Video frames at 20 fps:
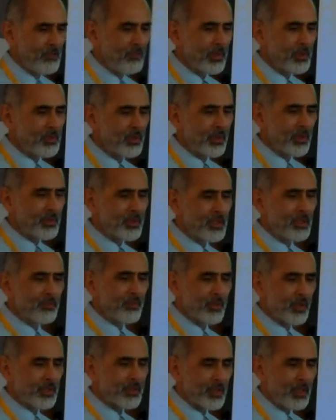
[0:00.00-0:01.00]
But you can see,
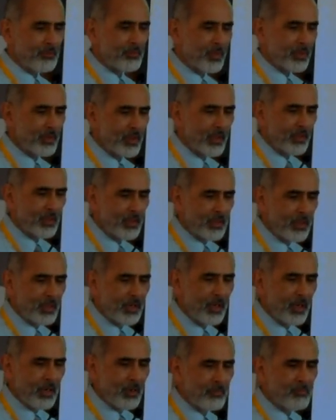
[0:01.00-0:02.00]
for example, that
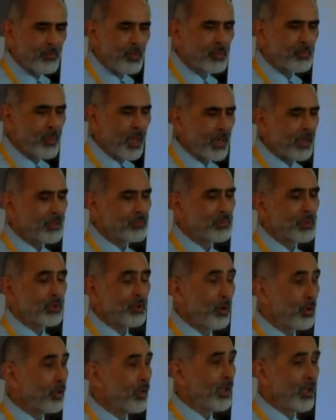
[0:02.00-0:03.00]
the mood
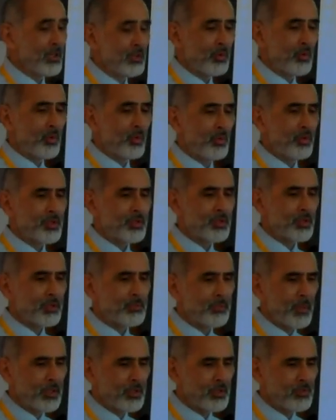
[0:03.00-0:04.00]
management online course,
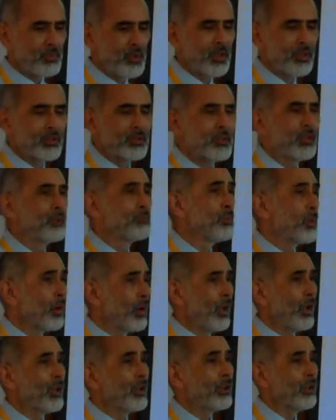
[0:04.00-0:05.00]
Spanish speakers are
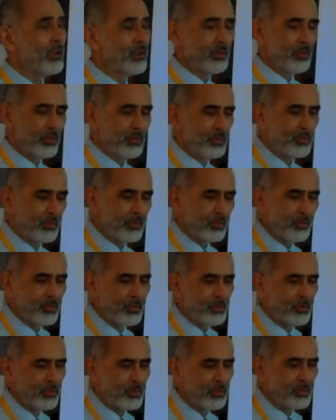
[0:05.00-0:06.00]
more likely to
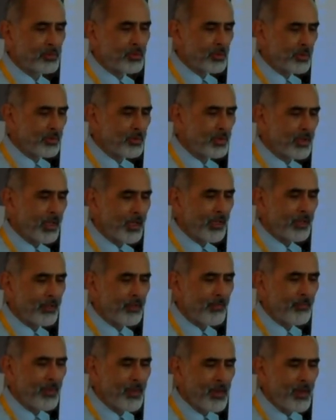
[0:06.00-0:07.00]
choose that.